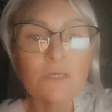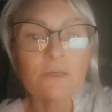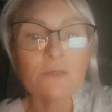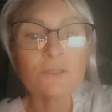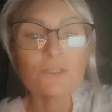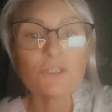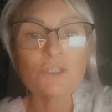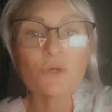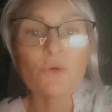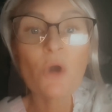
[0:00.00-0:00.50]

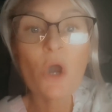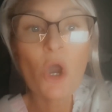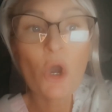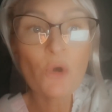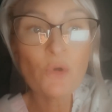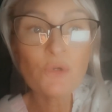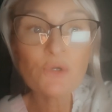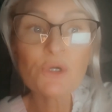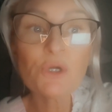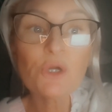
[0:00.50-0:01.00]
So
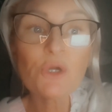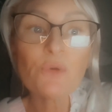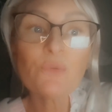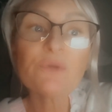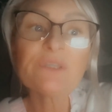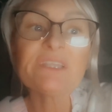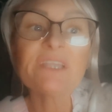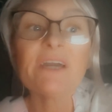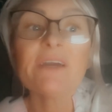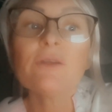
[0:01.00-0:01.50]
Holder
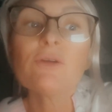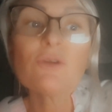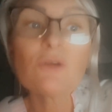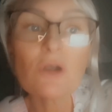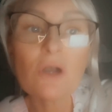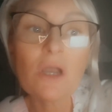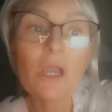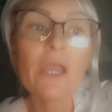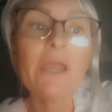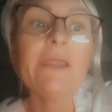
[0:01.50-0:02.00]
would later
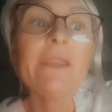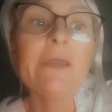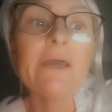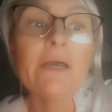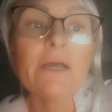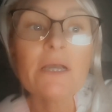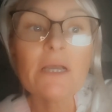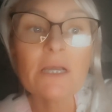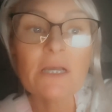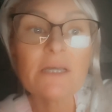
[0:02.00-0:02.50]
on
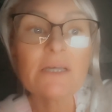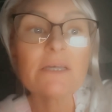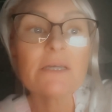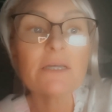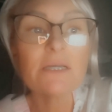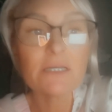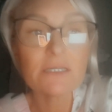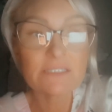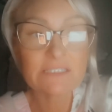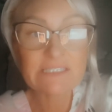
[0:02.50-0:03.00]

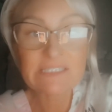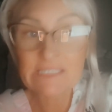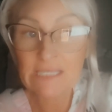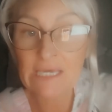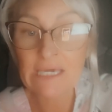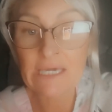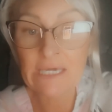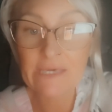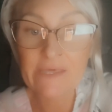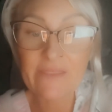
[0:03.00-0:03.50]

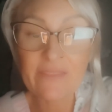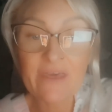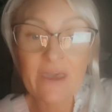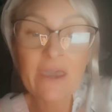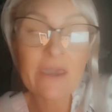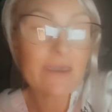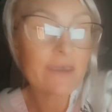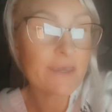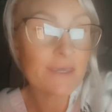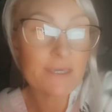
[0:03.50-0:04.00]
say that
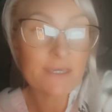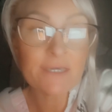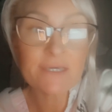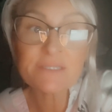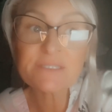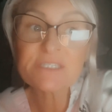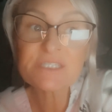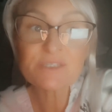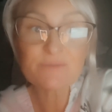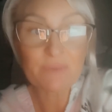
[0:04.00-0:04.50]
he
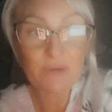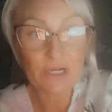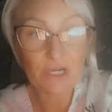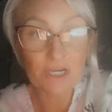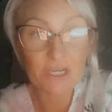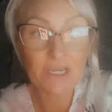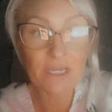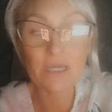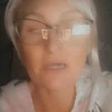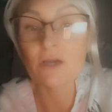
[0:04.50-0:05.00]
and
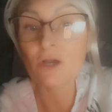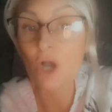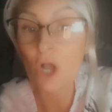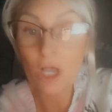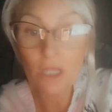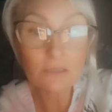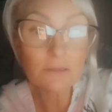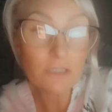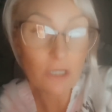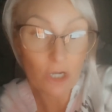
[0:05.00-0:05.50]
Sperry
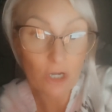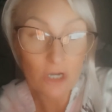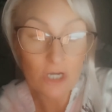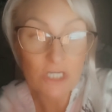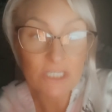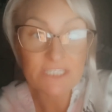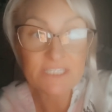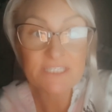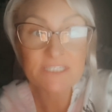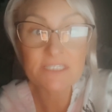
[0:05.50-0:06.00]
got
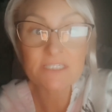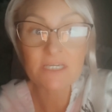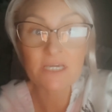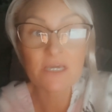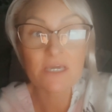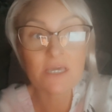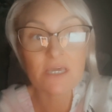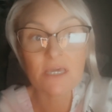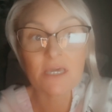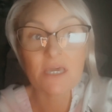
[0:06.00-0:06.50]
lost
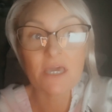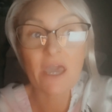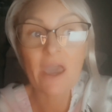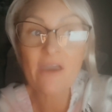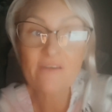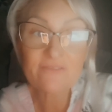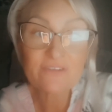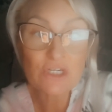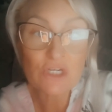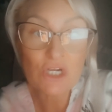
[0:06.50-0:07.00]

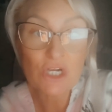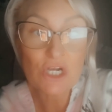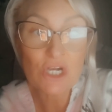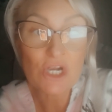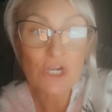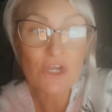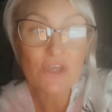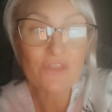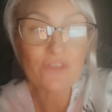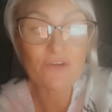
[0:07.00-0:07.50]

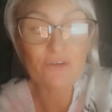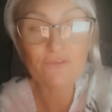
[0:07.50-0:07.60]
after their